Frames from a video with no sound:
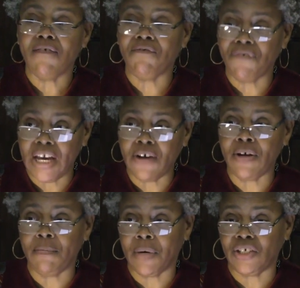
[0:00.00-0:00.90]

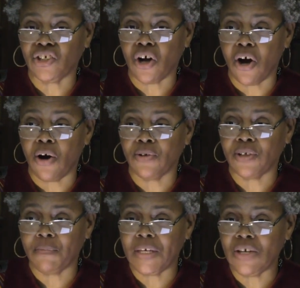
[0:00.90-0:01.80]
very much called
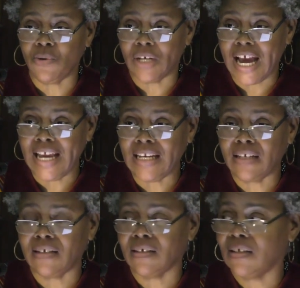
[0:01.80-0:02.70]
to be
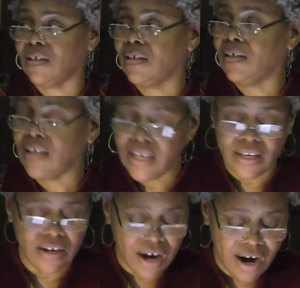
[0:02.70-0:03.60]
united
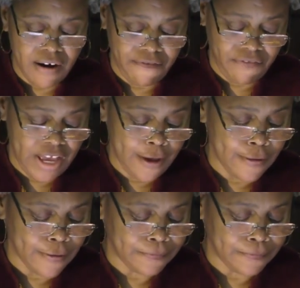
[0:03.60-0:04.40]
in our faith.